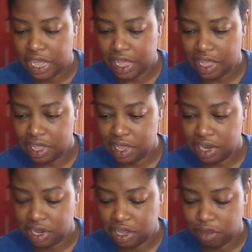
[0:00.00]

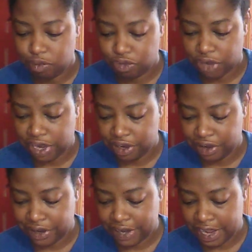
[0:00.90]
and braid
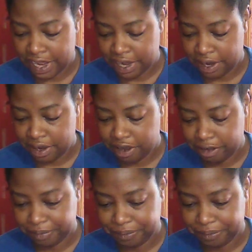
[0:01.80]
her hair.